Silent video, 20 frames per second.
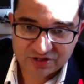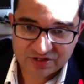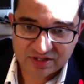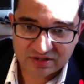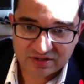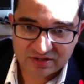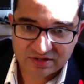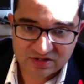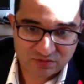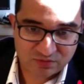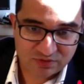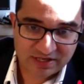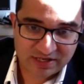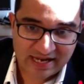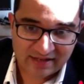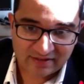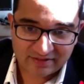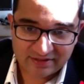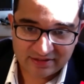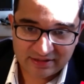That's
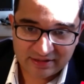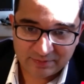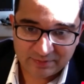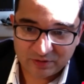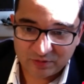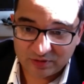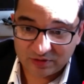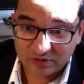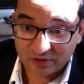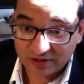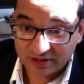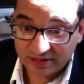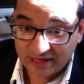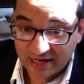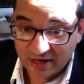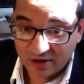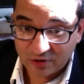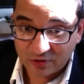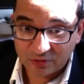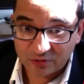reality. I mean, we look at
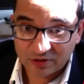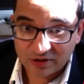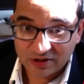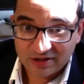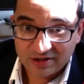how